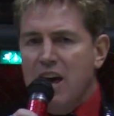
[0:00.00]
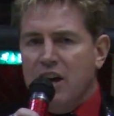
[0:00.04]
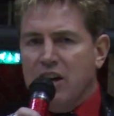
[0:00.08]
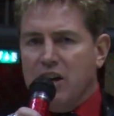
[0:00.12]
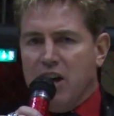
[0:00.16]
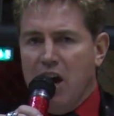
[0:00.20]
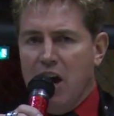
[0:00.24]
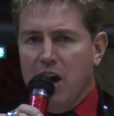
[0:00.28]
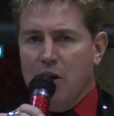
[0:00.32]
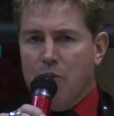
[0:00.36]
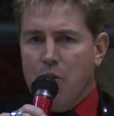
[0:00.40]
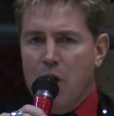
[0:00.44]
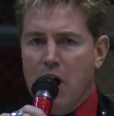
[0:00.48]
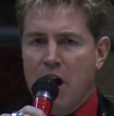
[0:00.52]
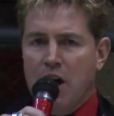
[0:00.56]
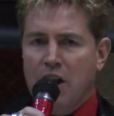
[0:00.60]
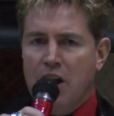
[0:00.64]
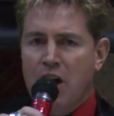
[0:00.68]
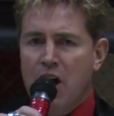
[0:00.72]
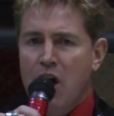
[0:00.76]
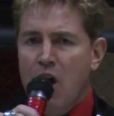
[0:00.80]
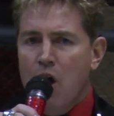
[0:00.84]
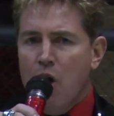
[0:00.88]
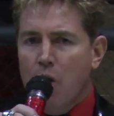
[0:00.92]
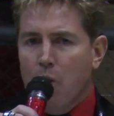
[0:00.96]

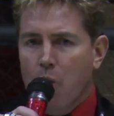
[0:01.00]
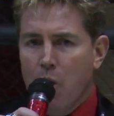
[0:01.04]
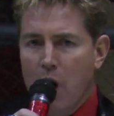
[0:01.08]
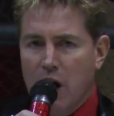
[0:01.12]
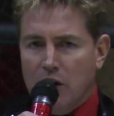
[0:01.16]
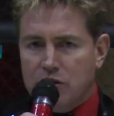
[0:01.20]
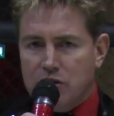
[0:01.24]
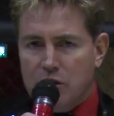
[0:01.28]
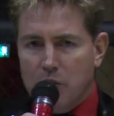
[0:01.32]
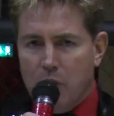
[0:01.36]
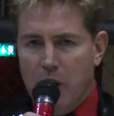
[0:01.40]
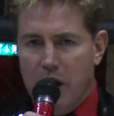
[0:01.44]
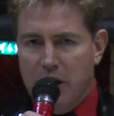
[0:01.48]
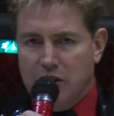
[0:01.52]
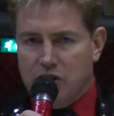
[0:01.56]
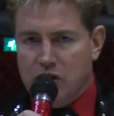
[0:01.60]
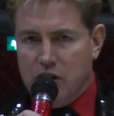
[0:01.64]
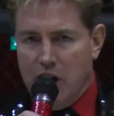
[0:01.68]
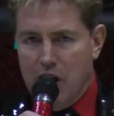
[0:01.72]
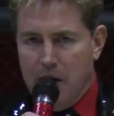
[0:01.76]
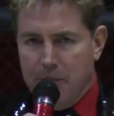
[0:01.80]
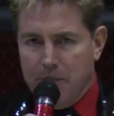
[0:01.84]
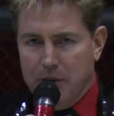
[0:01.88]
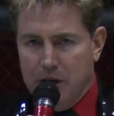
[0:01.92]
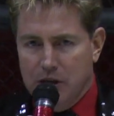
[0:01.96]
K1 Welterweight
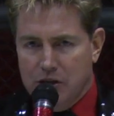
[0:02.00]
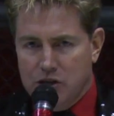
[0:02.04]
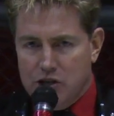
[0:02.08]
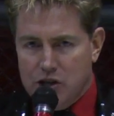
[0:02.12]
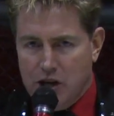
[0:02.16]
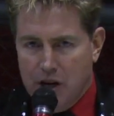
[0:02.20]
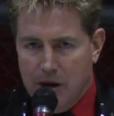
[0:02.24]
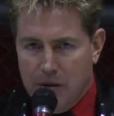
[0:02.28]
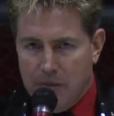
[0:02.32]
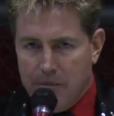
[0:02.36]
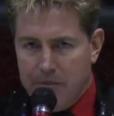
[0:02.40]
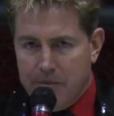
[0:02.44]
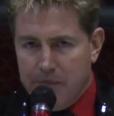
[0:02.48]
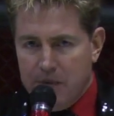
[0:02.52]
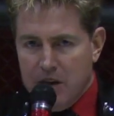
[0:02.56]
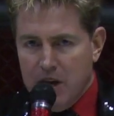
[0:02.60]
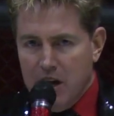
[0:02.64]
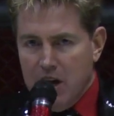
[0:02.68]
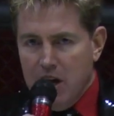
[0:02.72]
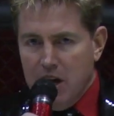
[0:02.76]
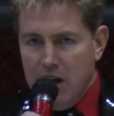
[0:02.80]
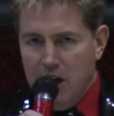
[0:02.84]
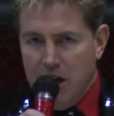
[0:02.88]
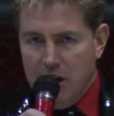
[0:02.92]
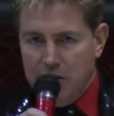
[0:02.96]

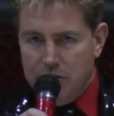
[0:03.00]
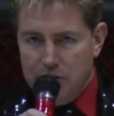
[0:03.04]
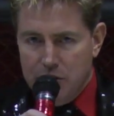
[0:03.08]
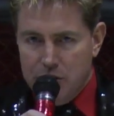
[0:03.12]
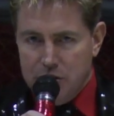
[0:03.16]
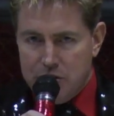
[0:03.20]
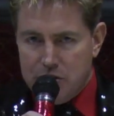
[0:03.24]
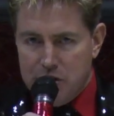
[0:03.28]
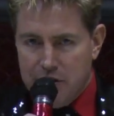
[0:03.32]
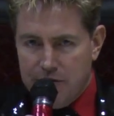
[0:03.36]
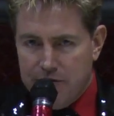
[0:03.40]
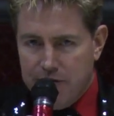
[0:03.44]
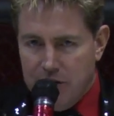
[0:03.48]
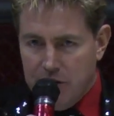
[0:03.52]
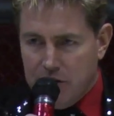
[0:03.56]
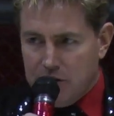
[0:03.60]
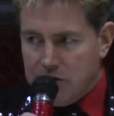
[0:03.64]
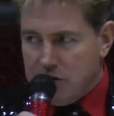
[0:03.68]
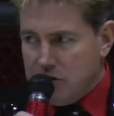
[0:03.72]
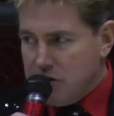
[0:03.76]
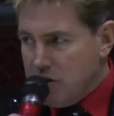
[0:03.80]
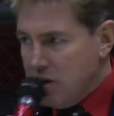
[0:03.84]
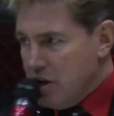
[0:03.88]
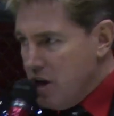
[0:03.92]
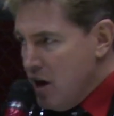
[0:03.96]
Championship. Introducing
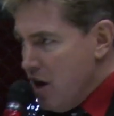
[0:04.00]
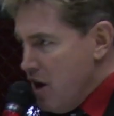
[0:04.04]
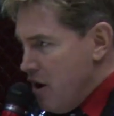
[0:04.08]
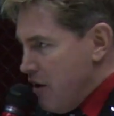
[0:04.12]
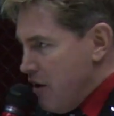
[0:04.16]
first,